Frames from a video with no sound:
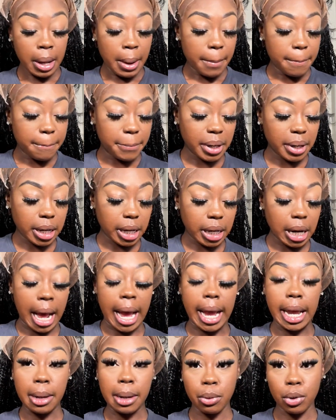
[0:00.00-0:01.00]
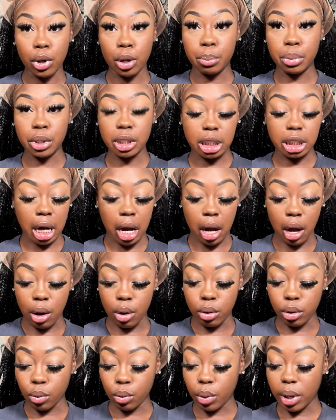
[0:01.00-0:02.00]
but I am gonna put y'all
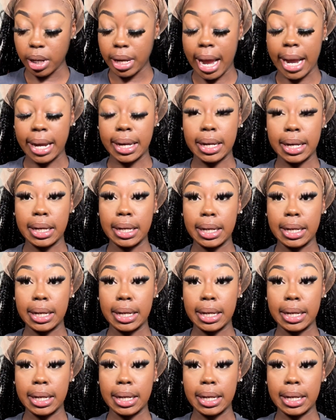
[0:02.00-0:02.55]
on a way y'all can